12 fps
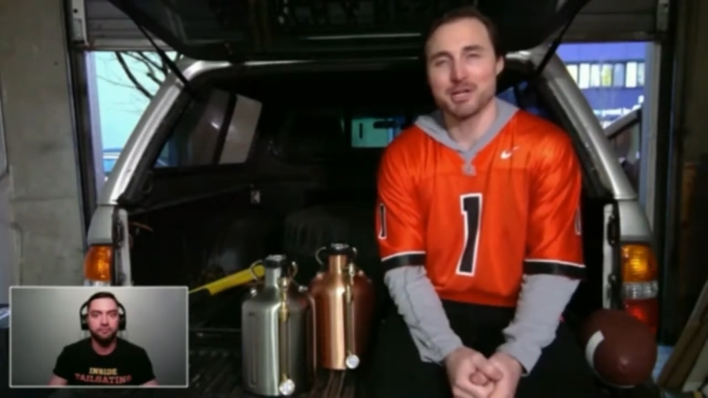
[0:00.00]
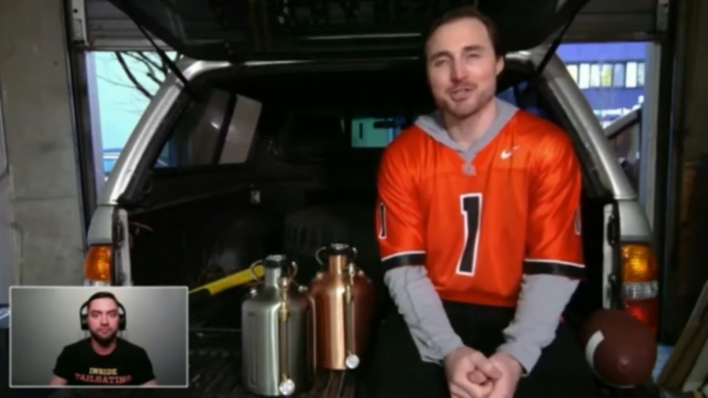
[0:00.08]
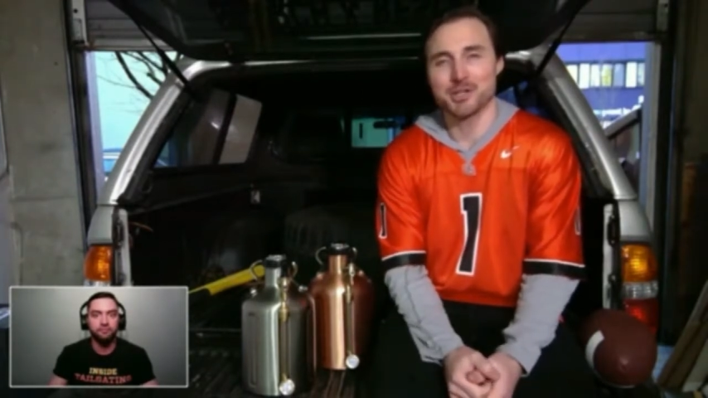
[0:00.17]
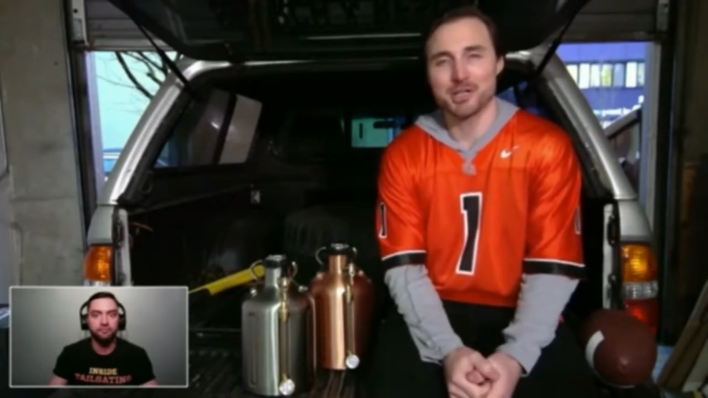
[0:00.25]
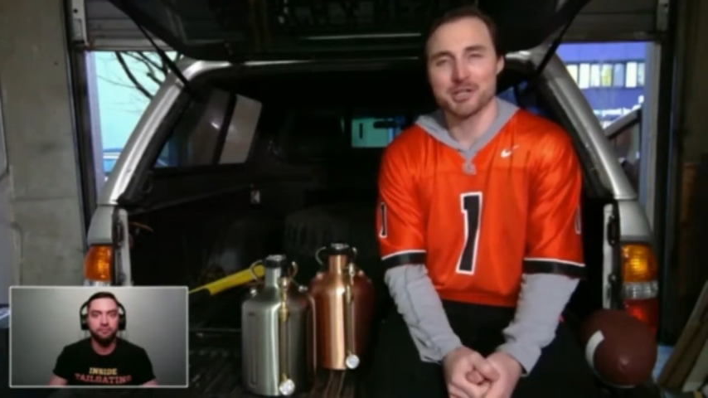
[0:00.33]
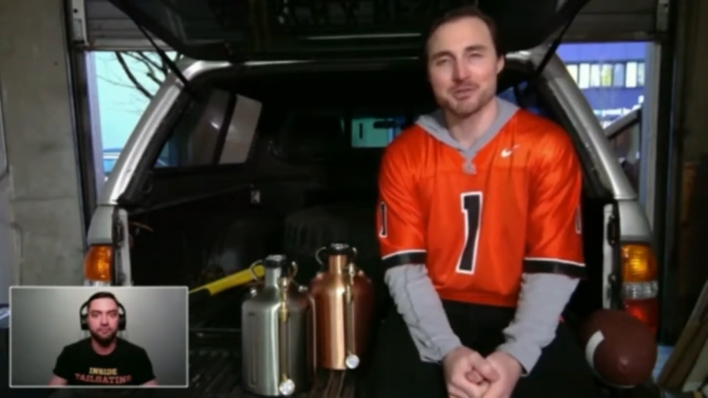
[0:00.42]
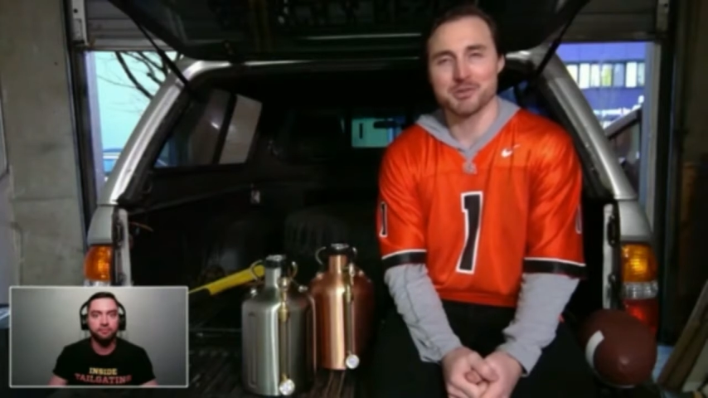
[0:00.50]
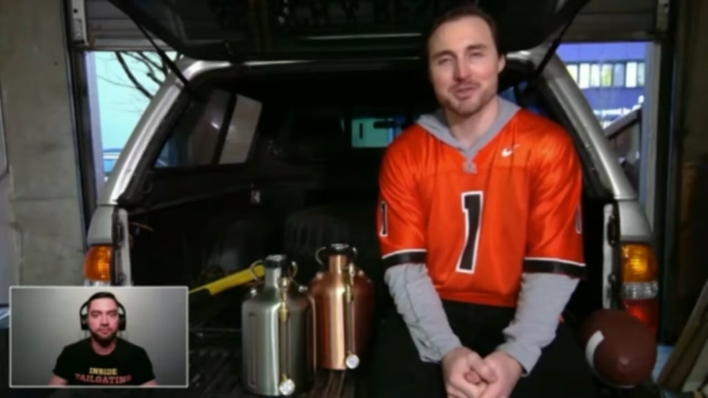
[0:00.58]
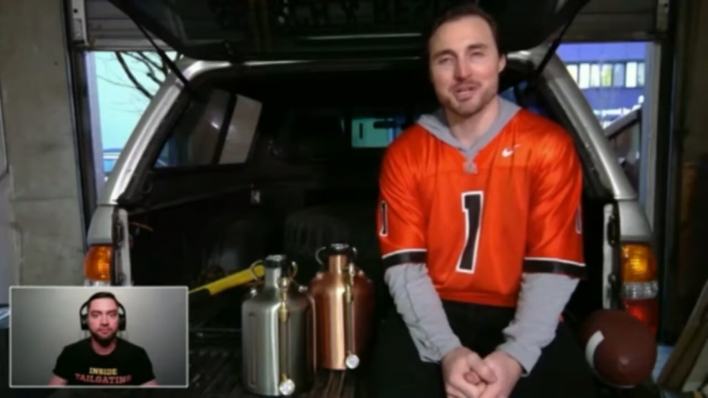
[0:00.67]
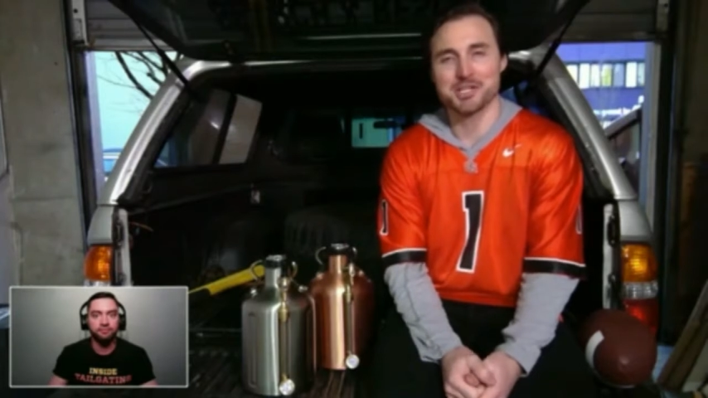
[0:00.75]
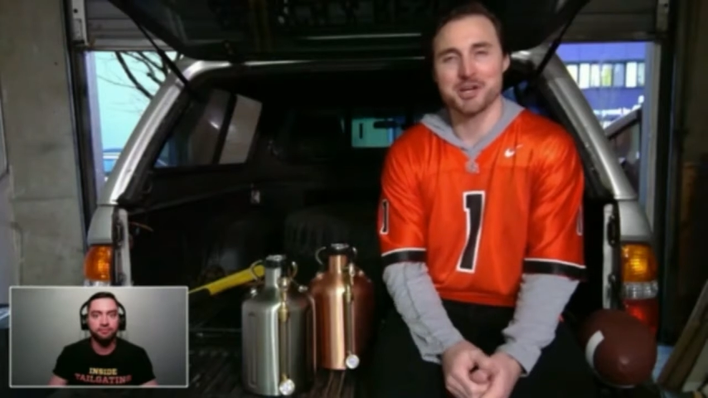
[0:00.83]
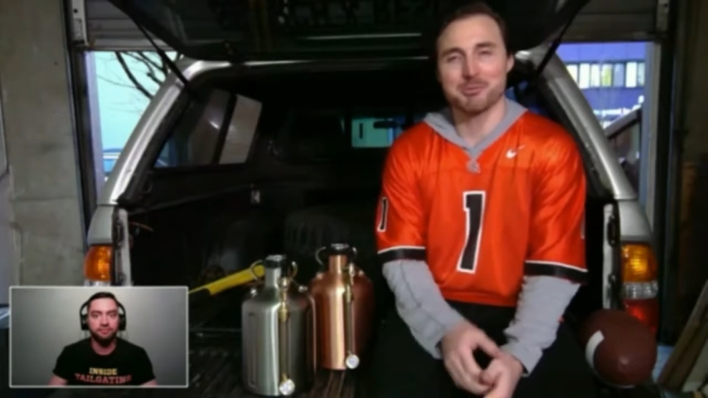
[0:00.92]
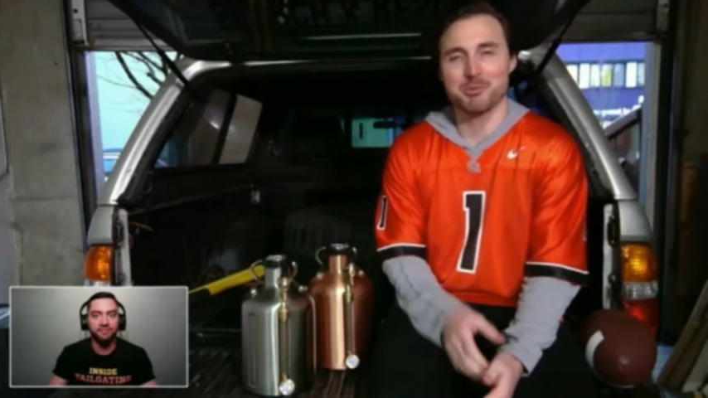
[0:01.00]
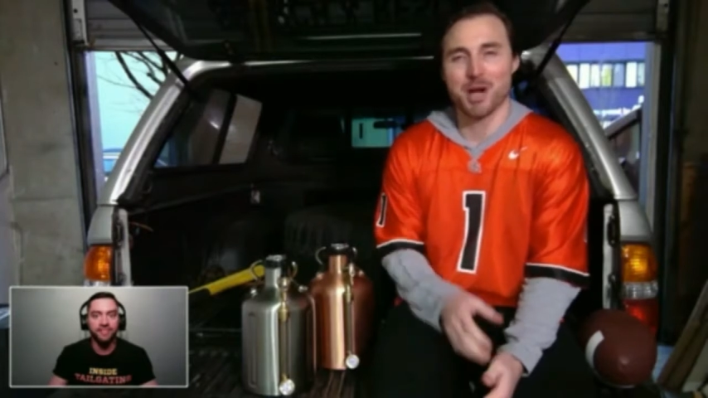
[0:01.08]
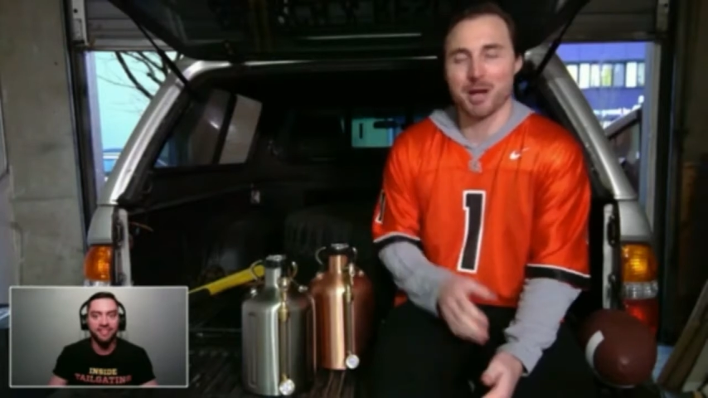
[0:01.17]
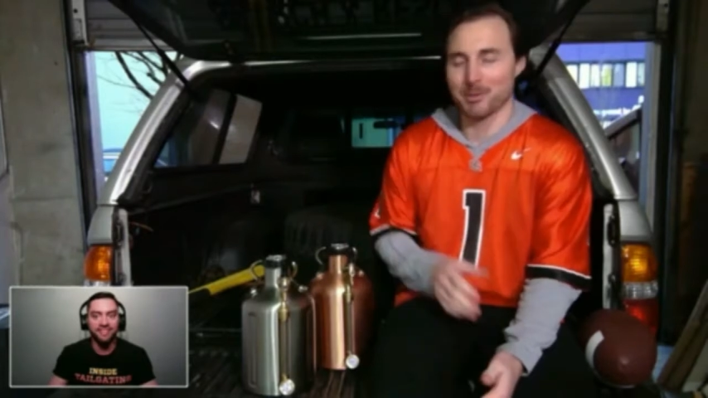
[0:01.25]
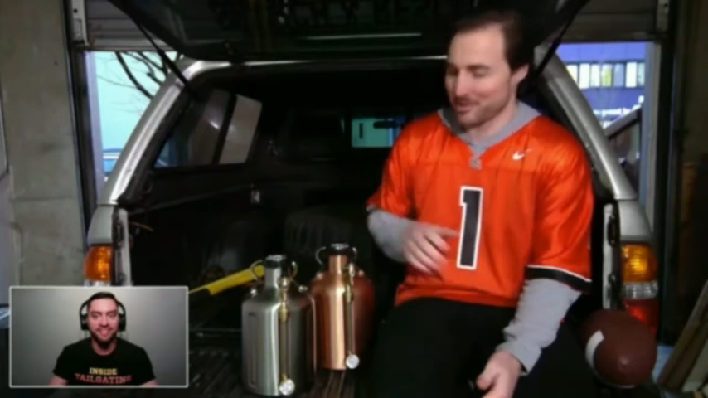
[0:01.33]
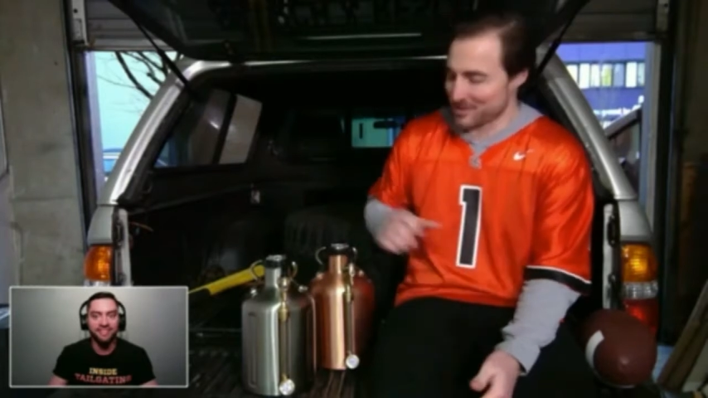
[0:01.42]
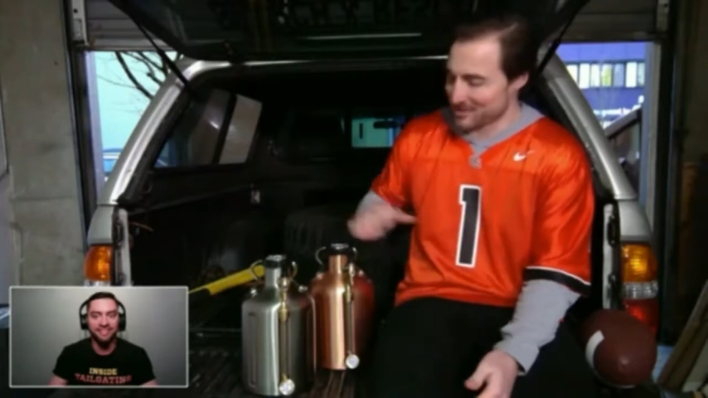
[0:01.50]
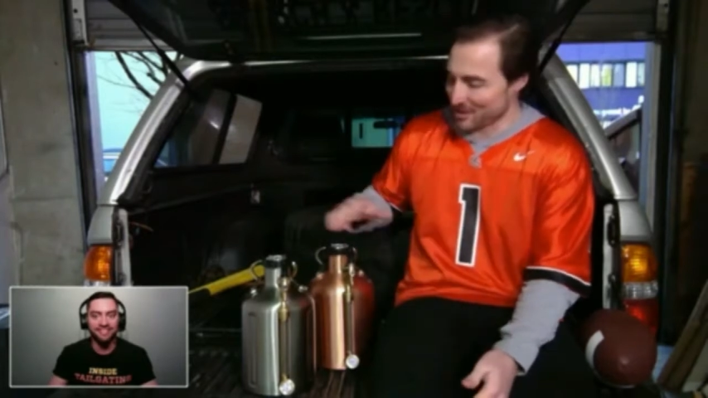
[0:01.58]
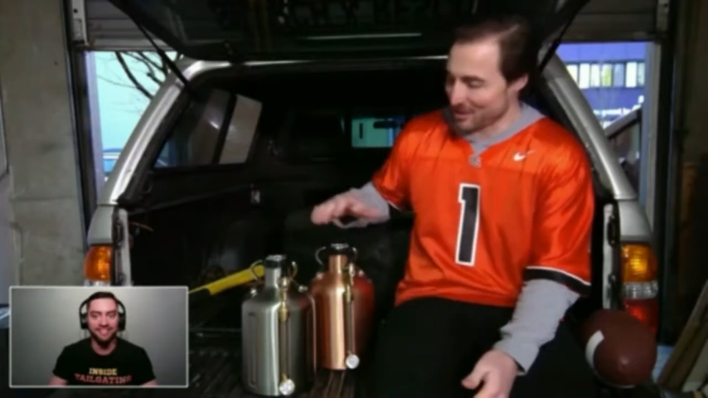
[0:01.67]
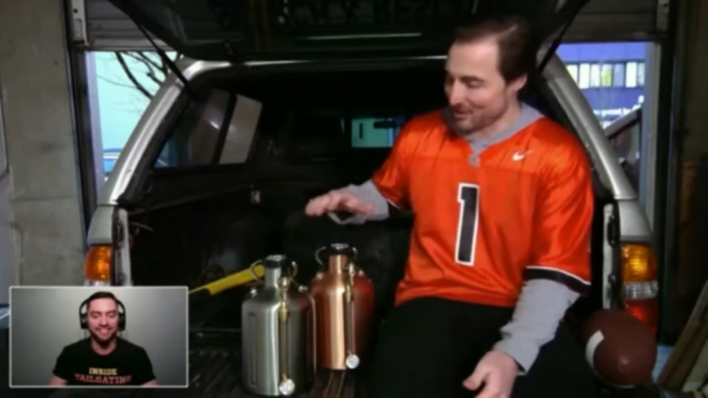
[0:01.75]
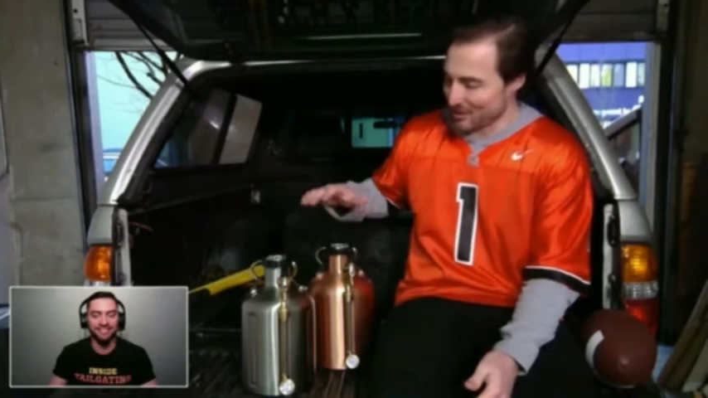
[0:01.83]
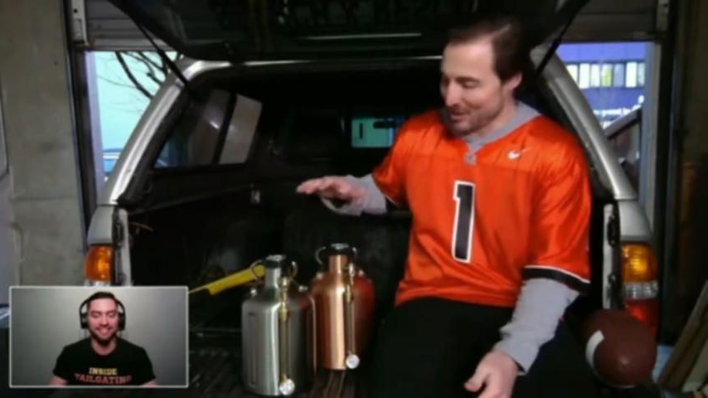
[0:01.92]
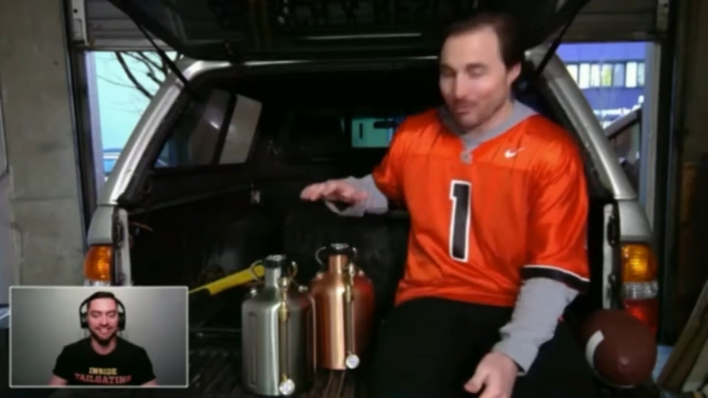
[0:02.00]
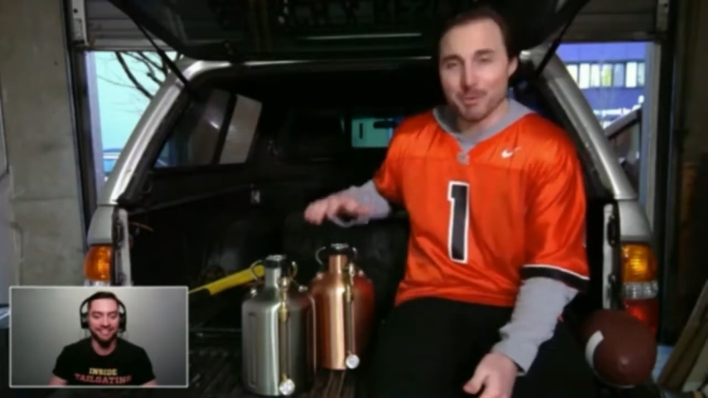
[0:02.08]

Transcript: beer drinkers with an engineering problem, and so we